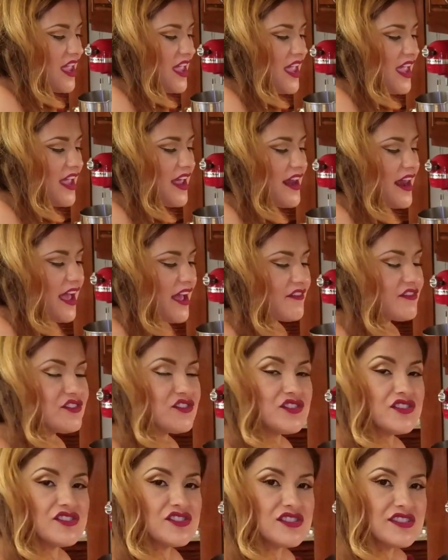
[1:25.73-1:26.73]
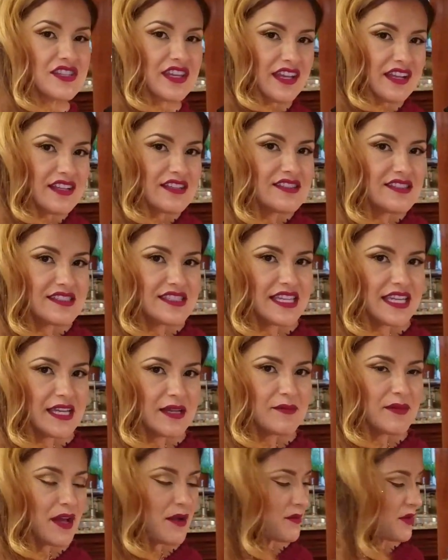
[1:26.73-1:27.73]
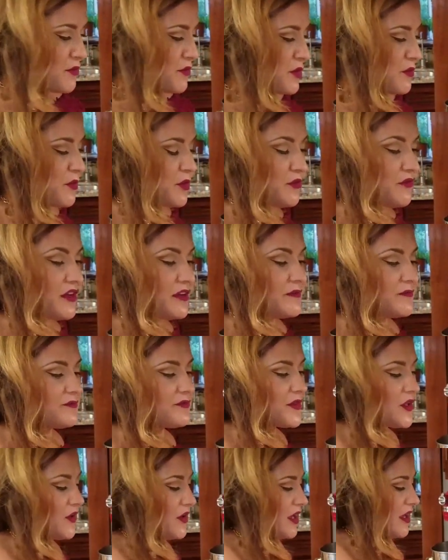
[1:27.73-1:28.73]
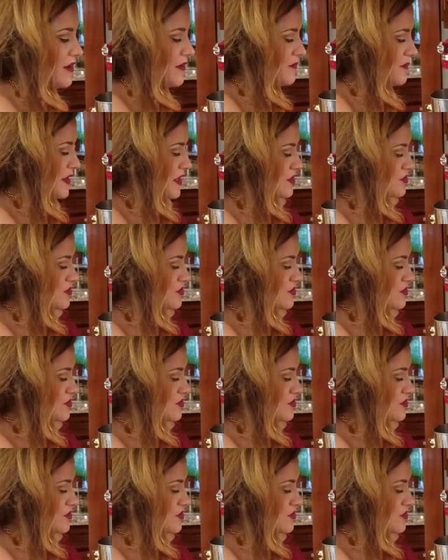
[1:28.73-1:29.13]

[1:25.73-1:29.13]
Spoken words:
And after the skin is steamed, I'm going to remove it, okay?